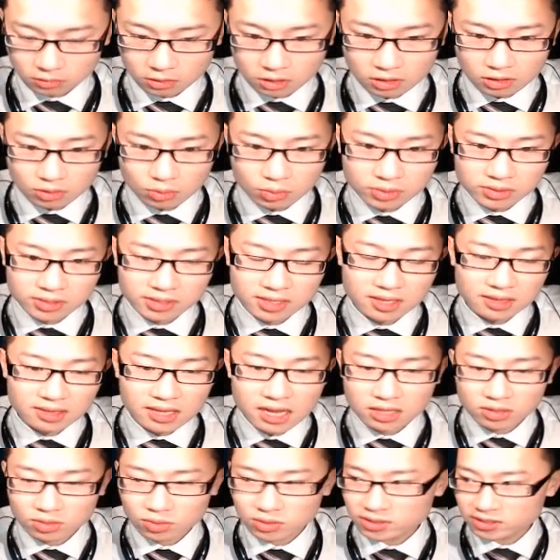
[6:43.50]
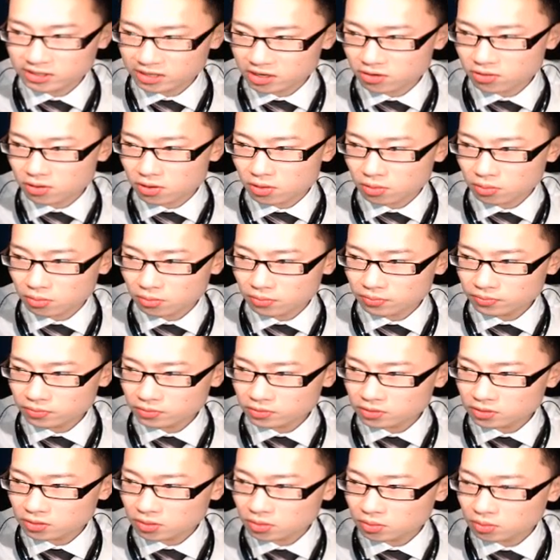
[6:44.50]
And we'll set that to 0.
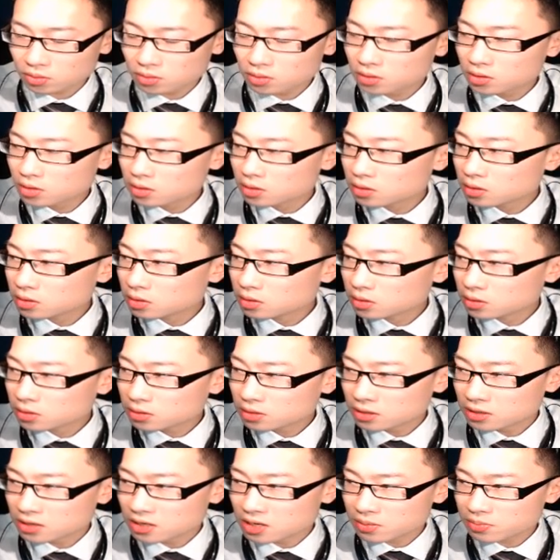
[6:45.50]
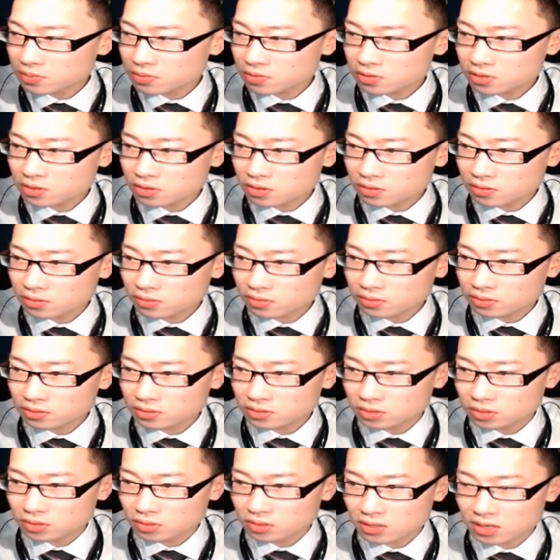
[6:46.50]
So the number,
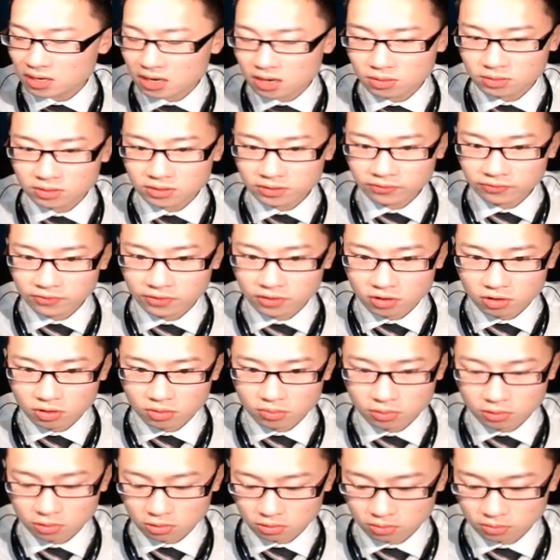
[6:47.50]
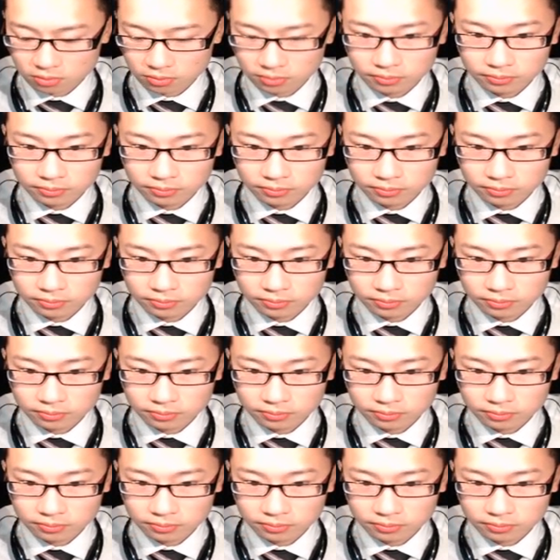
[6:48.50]
so counting variable